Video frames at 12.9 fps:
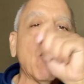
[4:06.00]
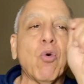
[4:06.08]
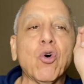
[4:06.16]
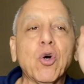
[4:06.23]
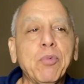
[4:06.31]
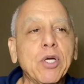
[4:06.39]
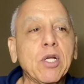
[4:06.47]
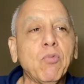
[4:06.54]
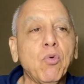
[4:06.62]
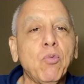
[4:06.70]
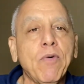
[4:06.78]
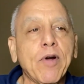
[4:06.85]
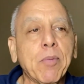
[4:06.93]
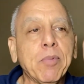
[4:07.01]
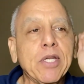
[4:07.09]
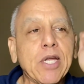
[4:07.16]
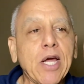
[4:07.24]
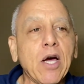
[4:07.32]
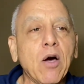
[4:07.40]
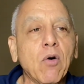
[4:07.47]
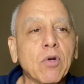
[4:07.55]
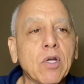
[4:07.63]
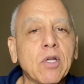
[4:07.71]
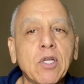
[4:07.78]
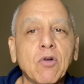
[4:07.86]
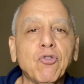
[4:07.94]
worm. You can move it up and down,
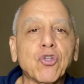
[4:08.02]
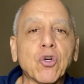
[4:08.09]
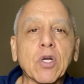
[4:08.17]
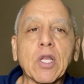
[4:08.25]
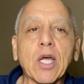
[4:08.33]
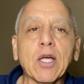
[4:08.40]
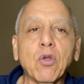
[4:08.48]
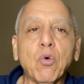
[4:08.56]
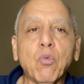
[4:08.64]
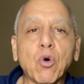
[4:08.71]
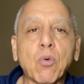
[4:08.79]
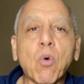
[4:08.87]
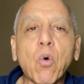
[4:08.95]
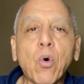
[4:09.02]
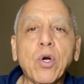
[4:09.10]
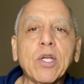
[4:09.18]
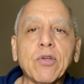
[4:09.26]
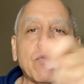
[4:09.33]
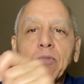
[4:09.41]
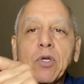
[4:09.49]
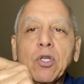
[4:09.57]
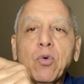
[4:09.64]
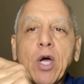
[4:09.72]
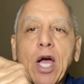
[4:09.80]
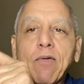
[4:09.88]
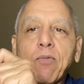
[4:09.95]
and jerk it like a little worm. Or you can do
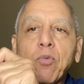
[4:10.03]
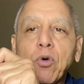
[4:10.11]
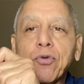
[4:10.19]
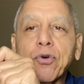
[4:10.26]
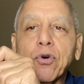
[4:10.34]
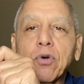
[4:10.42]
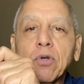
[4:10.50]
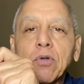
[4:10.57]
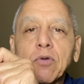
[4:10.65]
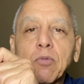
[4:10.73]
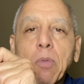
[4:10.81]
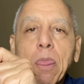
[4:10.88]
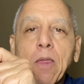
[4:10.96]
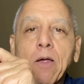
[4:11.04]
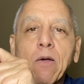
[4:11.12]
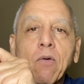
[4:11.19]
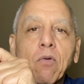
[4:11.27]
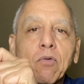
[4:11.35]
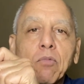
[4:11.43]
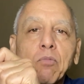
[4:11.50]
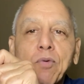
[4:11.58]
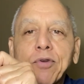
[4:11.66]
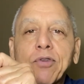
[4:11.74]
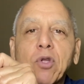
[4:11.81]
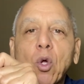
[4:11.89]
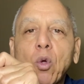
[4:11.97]
half reel turns, move it
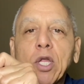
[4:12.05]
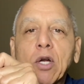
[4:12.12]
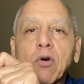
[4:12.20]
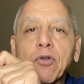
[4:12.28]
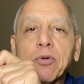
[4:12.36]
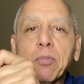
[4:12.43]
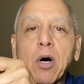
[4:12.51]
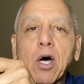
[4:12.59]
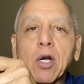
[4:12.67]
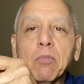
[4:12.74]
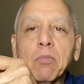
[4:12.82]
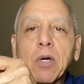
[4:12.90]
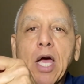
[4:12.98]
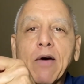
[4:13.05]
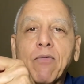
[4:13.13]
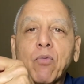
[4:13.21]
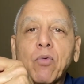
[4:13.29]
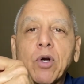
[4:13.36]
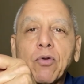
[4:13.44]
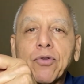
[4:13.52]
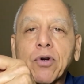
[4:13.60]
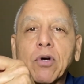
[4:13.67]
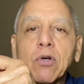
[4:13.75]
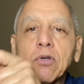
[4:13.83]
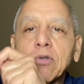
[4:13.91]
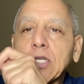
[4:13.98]
slowly across the bottom, half reel
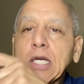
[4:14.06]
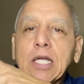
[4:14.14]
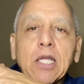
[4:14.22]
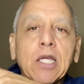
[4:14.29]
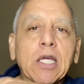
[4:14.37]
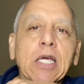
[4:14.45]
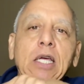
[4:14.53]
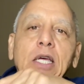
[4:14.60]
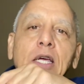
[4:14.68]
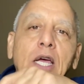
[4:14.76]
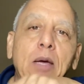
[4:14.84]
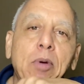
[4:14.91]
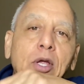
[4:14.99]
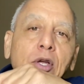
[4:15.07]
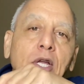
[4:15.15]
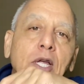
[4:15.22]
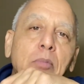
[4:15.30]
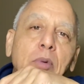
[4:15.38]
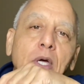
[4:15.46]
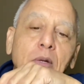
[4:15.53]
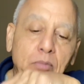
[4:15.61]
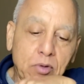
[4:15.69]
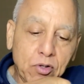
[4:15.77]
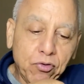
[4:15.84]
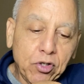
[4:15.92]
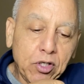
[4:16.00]
turns. Hey man, you're gonna get bit.
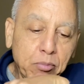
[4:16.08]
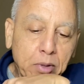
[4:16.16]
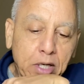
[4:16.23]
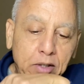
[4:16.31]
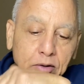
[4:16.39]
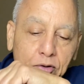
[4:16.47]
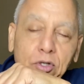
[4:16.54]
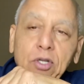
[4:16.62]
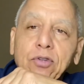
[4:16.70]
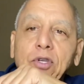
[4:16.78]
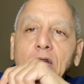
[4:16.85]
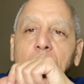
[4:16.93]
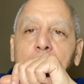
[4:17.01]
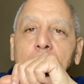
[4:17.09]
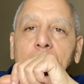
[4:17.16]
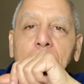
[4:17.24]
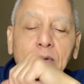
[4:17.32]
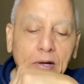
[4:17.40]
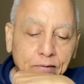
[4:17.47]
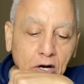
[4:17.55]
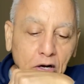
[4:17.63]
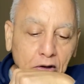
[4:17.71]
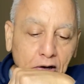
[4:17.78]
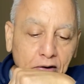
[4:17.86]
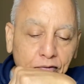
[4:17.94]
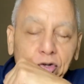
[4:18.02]
This is a good bait. This is a good setup, man. I've caught a
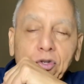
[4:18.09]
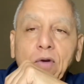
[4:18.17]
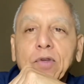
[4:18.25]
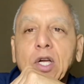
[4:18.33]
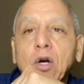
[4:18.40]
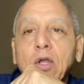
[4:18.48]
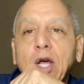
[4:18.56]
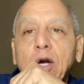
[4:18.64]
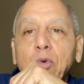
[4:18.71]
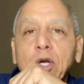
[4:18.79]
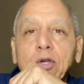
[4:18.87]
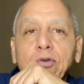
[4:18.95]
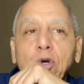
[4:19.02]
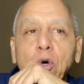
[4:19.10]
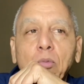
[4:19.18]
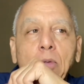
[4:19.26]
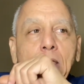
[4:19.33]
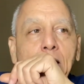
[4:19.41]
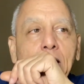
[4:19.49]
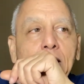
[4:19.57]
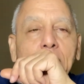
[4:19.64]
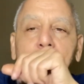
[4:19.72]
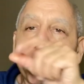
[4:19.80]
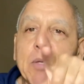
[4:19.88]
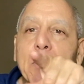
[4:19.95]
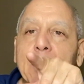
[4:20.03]
lot of fish off the Carolina rig, so it's
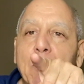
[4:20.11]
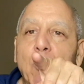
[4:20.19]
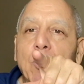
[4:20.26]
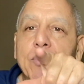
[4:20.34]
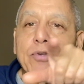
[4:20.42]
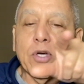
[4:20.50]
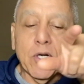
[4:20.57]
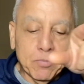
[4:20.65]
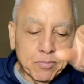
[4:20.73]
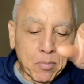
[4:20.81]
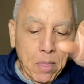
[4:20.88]
basically my number 1 setup.